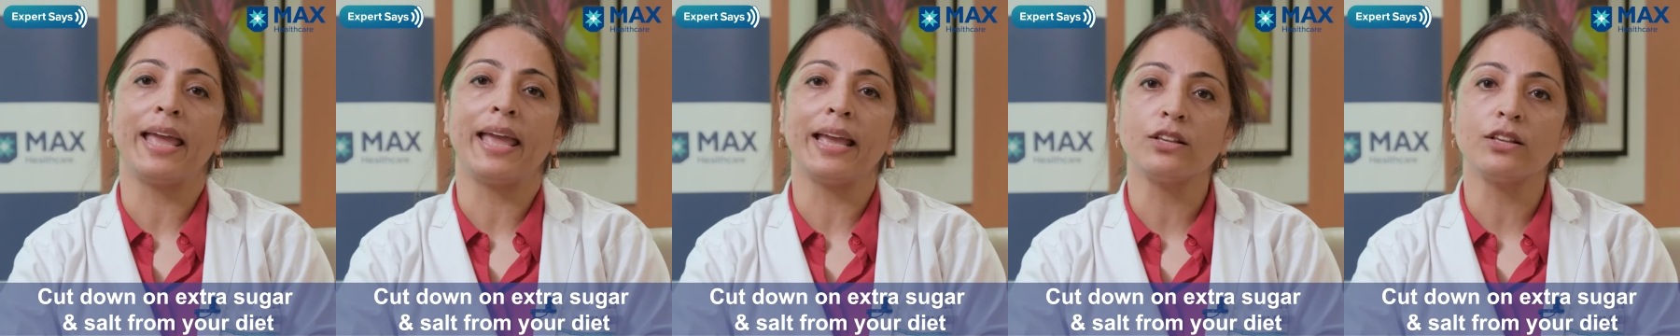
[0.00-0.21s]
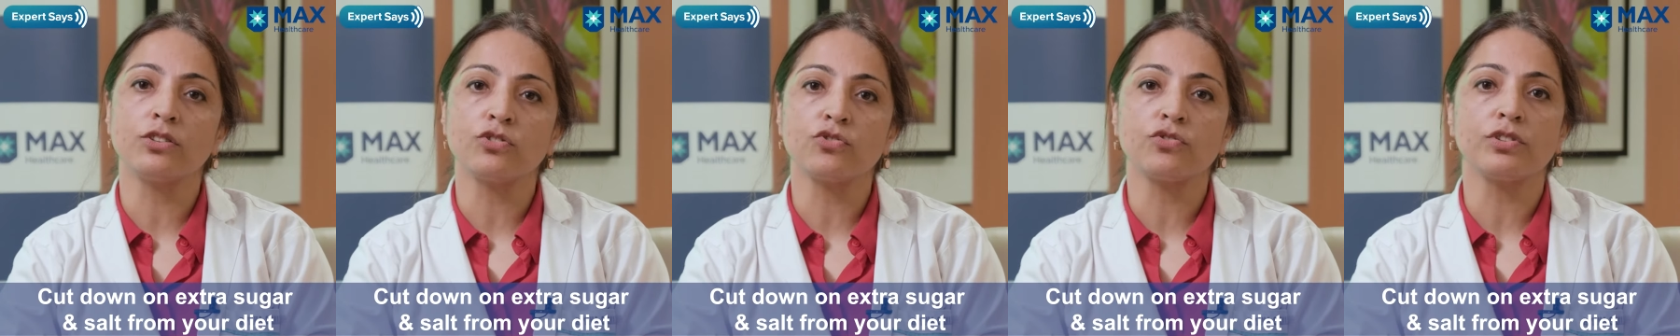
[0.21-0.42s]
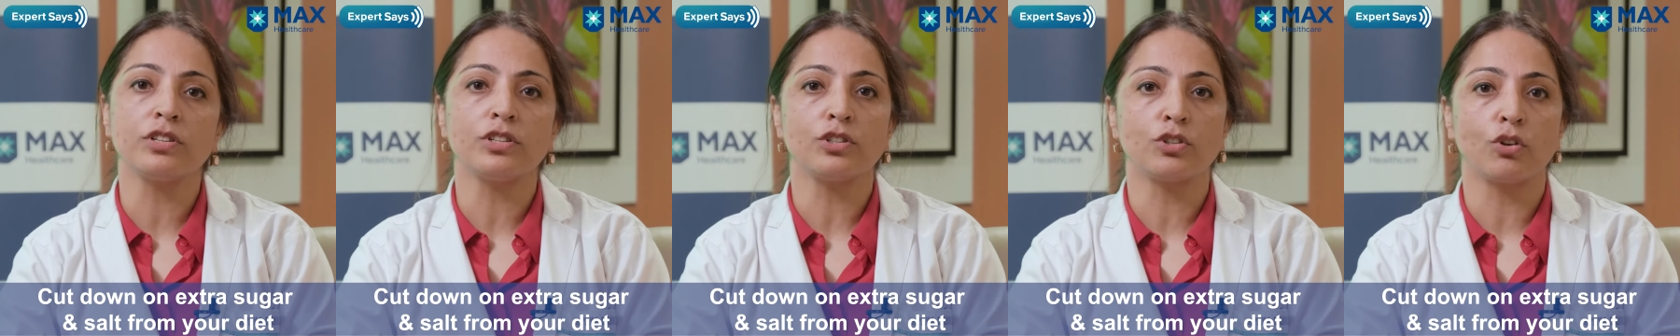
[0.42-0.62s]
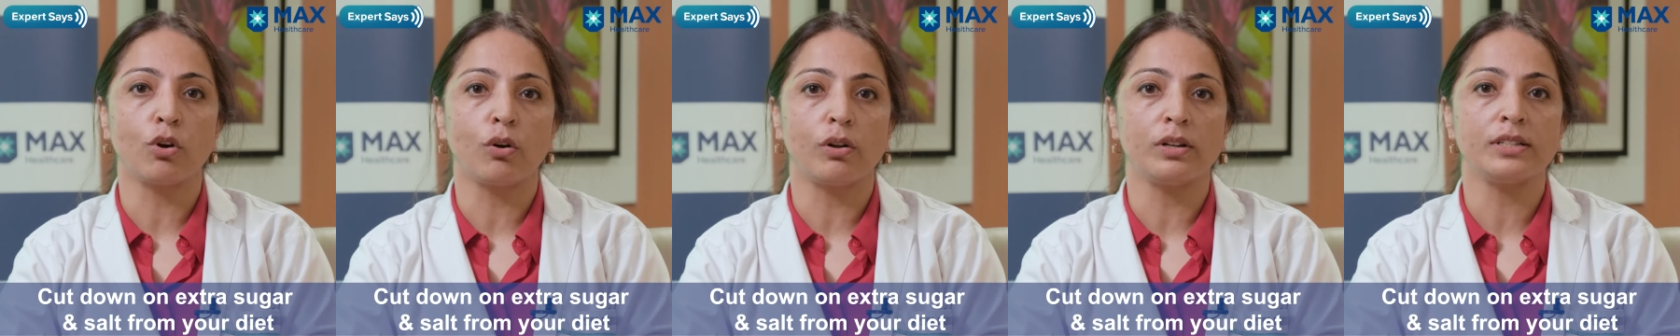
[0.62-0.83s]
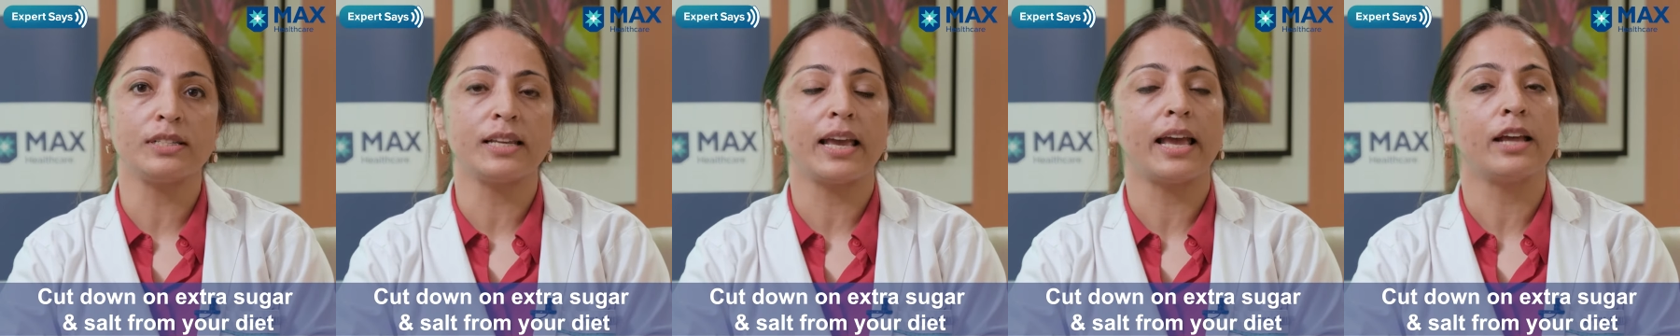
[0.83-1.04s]
extra
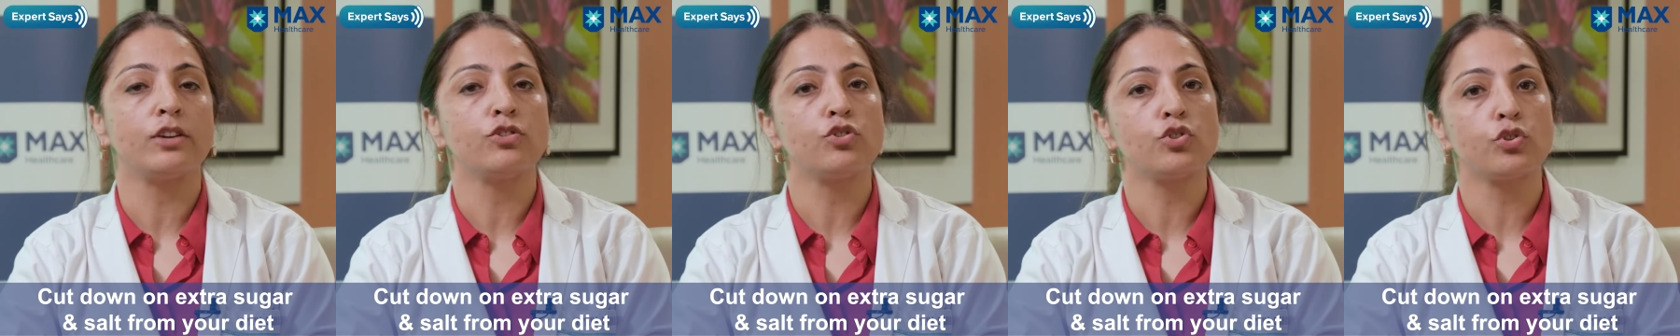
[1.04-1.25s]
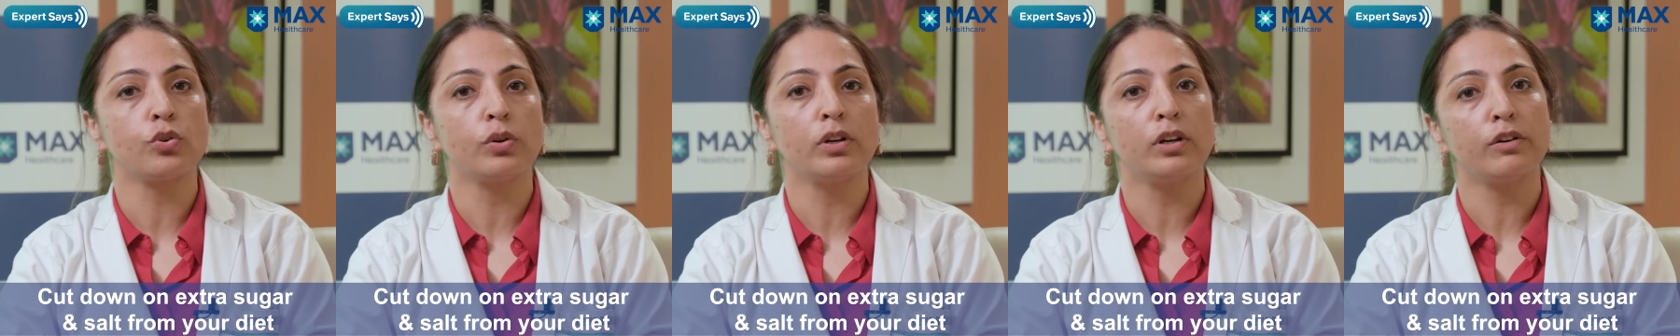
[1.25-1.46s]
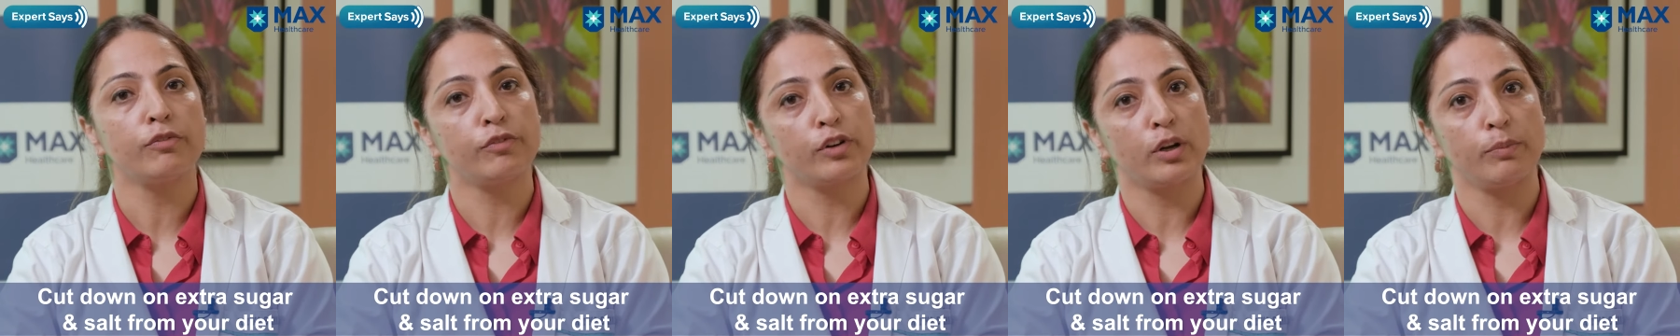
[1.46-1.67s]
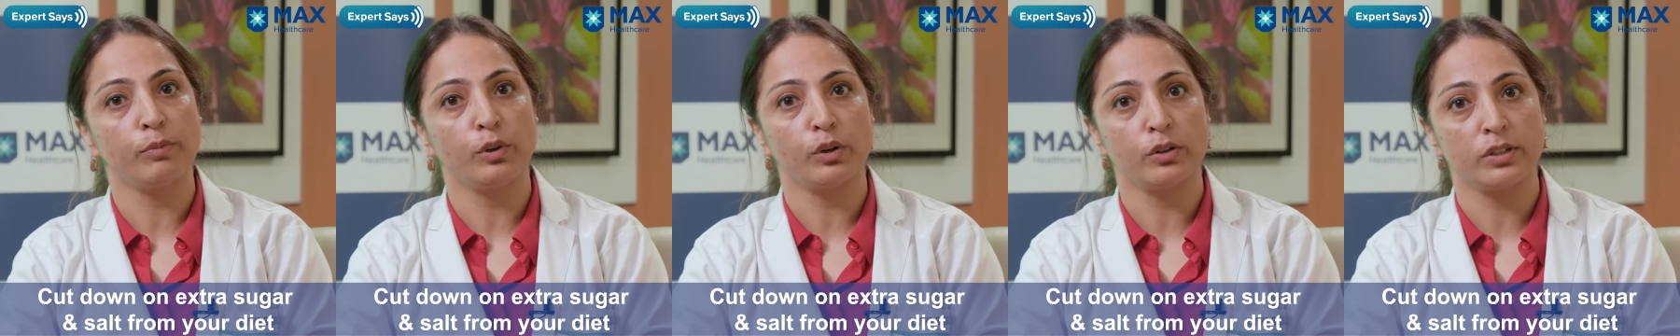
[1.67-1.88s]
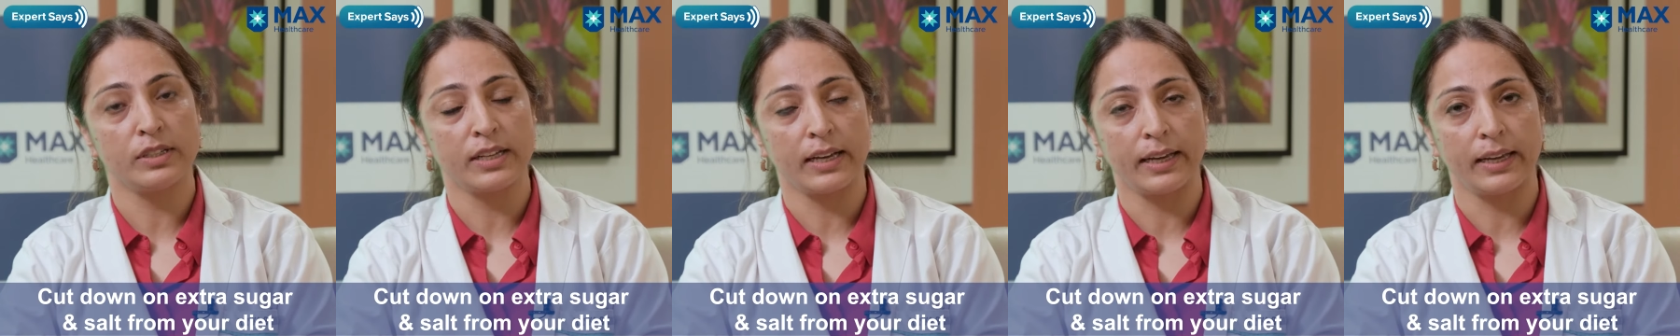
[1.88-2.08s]
salt and sugar from
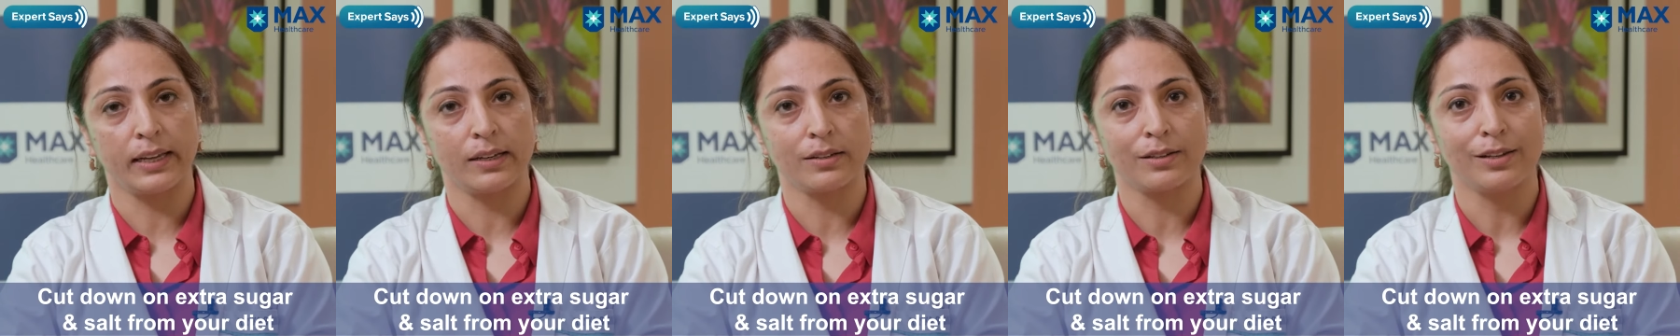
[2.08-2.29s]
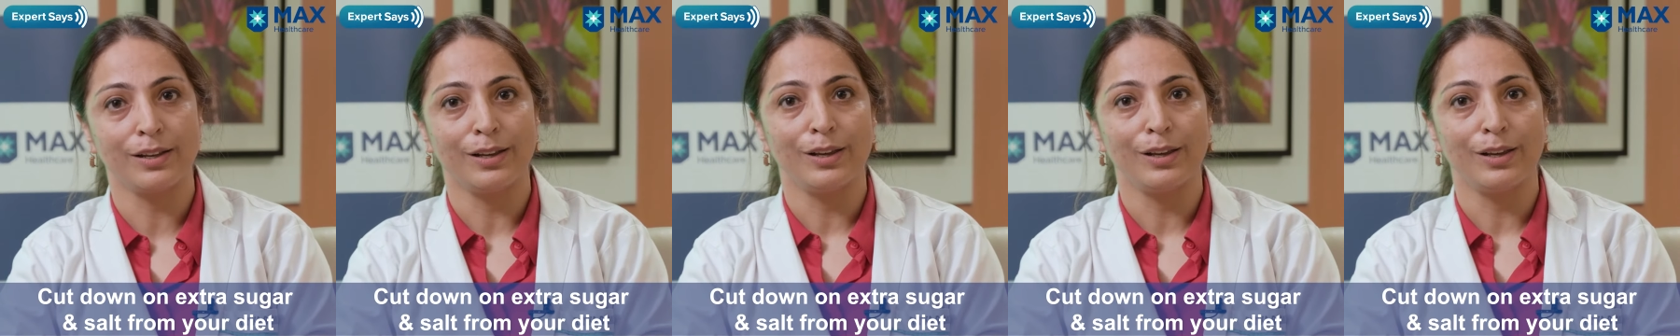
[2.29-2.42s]
your diet.